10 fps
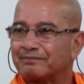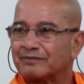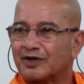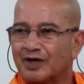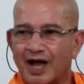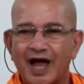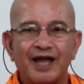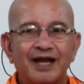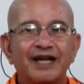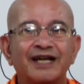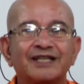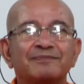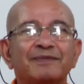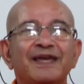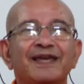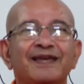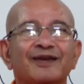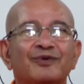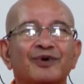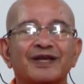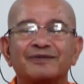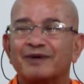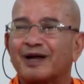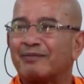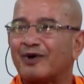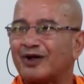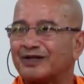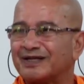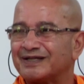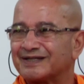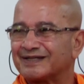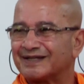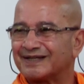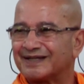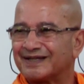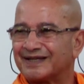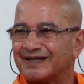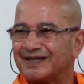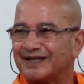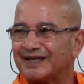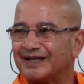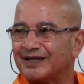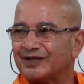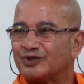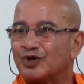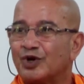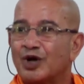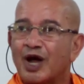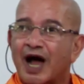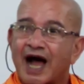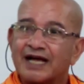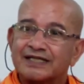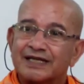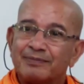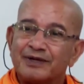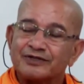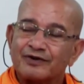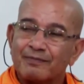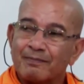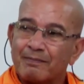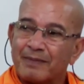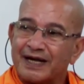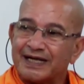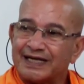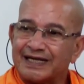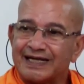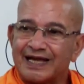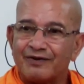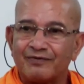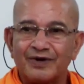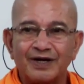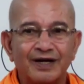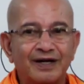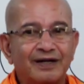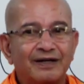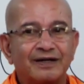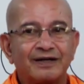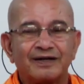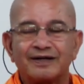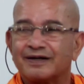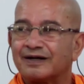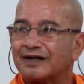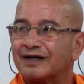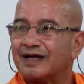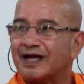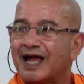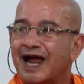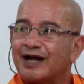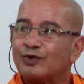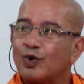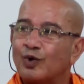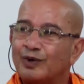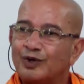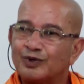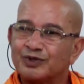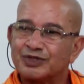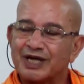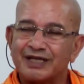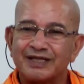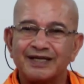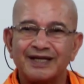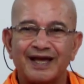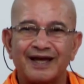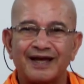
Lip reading: Now, it is me who has become all this. So, acceptance of material world and overlook Chaitanya